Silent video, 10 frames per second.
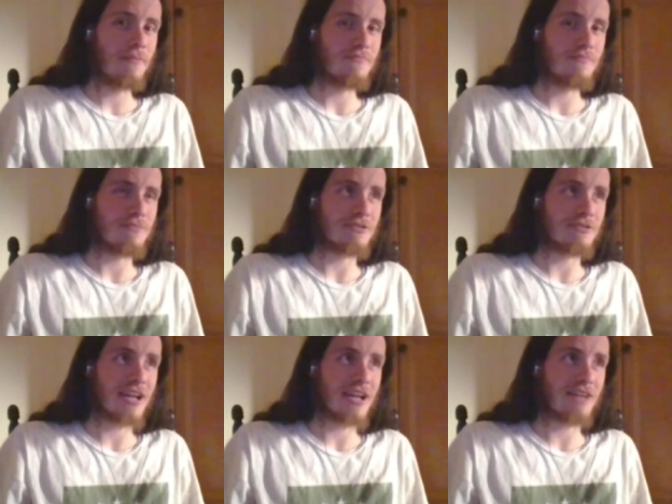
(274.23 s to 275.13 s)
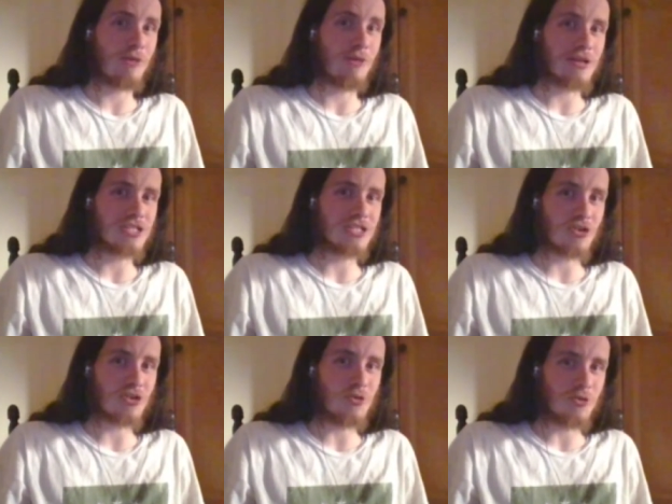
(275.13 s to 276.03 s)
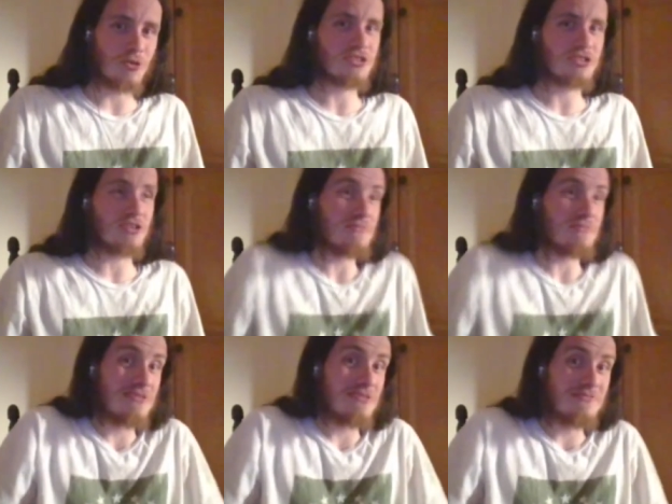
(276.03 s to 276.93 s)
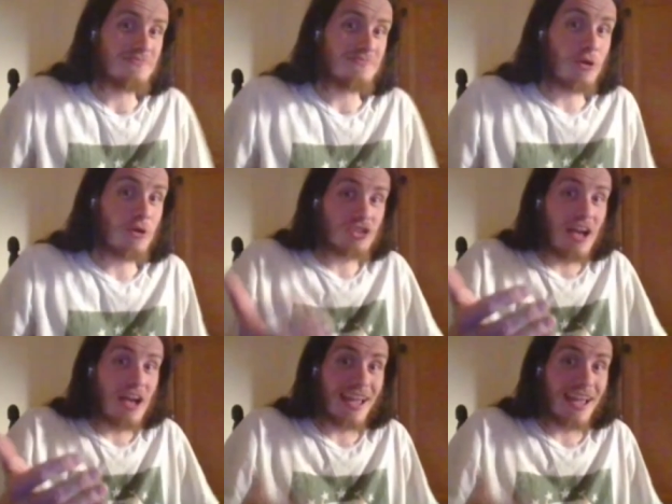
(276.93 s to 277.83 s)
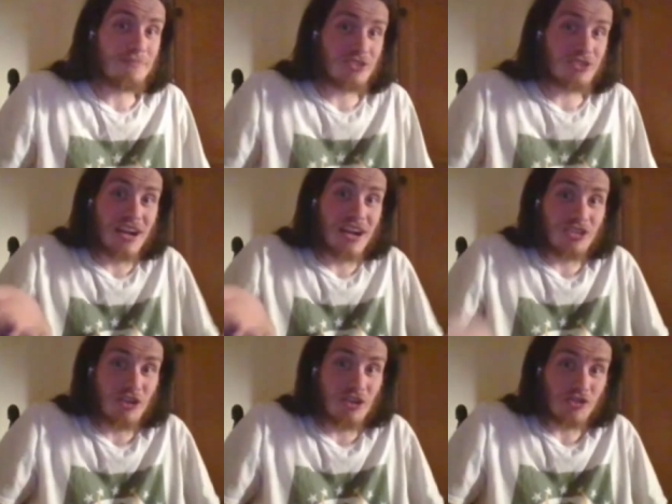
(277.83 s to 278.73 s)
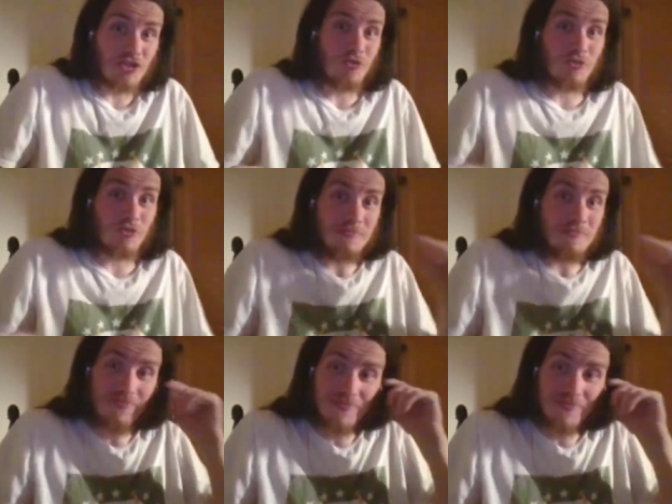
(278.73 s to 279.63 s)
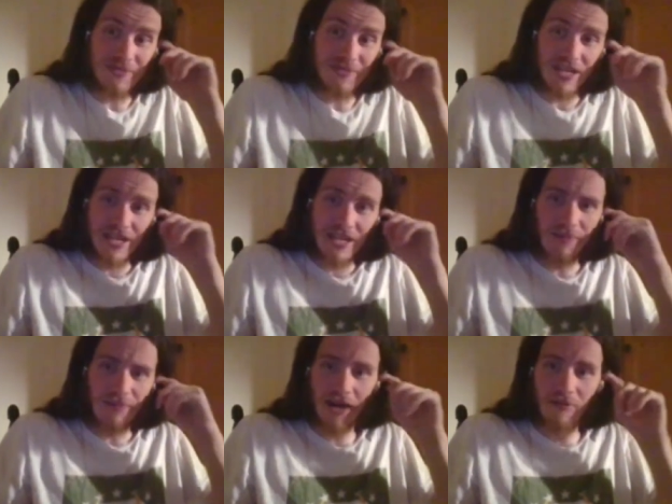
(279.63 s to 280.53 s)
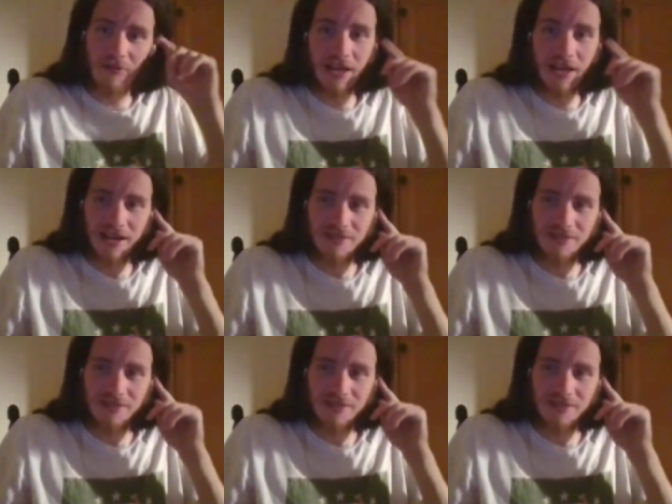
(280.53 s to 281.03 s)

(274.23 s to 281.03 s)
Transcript: But then again, robots are cool, so... Uh, or a dragon, but dragons are also cool. But anyway, yeah.